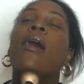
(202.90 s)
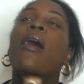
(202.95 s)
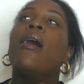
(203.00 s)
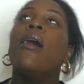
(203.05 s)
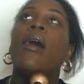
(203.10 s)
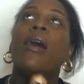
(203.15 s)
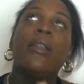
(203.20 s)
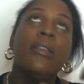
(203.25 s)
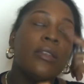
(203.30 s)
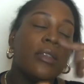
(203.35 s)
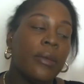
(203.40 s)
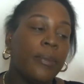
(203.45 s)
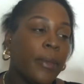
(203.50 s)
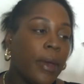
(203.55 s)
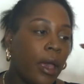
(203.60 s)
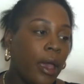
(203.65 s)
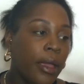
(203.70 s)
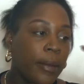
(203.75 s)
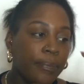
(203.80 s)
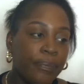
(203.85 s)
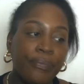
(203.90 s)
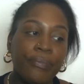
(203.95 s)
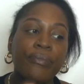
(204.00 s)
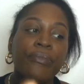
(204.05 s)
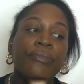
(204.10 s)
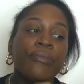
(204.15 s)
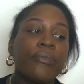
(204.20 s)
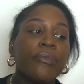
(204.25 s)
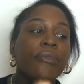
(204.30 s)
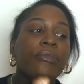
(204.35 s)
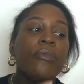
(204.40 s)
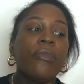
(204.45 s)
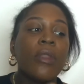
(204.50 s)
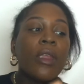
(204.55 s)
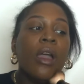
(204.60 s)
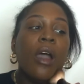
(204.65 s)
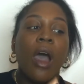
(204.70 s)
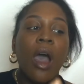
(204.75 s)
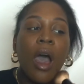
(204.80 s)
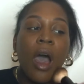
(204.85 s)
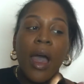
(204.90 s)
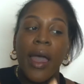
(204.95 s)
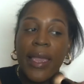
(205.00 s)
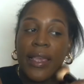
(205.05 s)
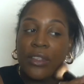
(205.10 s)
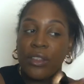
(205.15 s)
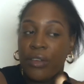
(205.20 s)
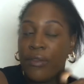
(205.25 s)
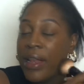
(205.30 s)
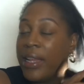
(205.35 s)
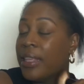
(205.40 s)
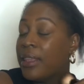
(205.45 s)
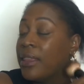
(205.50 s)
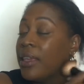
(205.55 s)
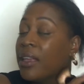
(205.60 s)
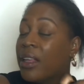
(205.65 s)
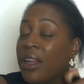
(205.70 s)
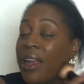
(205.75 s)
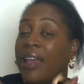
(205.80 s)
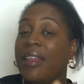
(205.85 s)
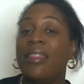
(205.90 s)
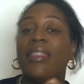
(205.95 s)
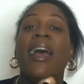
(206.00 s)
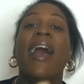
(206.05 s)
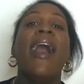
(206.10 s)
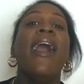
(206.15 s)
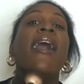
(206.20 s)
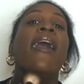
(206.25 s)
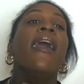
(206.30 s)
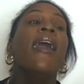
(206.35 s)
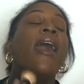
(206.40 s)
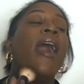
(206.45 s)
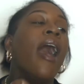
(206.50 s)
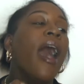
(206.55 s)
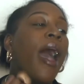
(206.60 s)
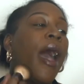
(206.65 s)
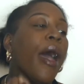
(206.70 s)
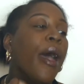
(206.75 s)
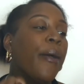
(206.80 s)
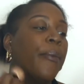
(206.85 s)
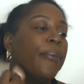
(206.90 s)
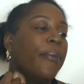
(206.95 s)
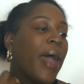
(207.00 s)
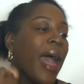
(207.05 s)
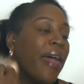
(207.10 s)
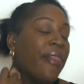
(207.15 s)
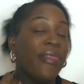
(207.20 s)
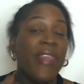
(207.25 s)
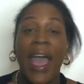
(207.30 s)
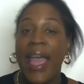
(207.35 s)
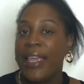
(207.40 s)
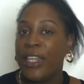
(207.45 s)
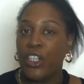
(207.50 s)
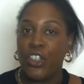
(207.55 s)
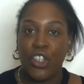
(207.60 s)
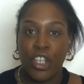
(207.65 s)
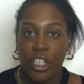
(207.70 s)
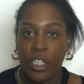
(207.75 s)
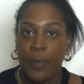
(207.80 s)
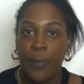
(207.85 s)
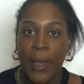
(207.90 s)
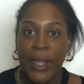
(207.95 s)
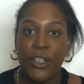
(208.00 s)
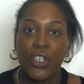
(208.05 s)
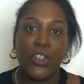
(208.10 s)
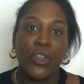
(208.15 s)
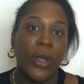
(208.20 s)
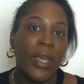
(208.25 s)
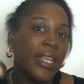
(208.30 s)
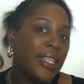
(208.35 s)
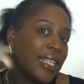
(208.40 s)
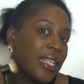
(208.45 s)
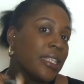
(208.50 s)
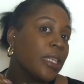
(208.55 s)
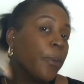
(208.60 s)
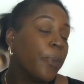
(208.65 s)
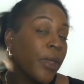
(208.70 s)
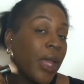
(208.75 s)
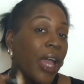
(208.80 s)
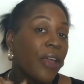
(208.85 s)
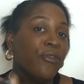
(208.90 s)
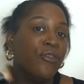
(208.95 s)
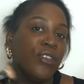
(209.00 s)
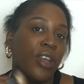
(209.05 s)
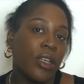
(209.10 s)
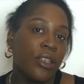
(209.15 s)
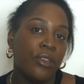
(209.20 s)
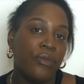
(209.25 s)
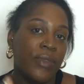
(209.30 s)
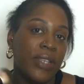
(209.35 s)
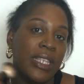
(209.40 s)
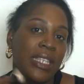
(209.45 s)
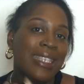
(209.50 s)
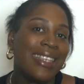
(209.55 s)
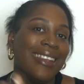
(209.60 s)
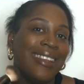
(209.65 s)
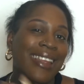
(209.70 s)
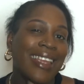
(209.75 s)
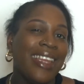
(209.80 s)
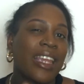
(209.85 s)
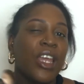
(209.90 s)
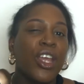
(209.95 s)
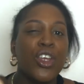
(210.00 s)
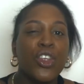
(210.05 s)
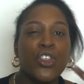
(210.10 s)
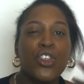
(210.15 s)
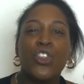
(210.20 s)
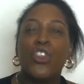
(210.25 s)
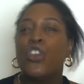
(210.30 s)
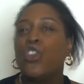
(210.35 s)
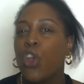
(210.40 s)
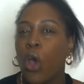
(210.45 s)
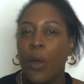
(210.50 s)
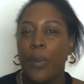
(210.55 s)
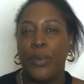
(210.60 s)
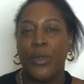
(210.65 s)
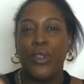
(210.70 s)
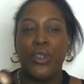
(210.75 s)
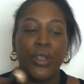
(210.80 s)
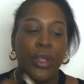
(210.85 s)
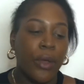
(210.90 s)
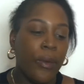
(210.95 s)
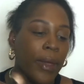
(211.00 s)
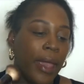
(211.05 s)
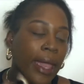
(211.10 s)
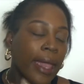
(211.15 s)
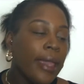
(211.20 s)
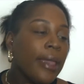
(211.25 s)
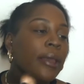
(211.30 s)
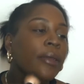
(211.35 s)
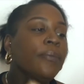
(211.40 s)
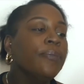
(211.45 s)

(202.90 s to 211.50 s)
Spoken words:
under my eyes or anything like that, and that is just by choice. That's something I've just recently stopped doing.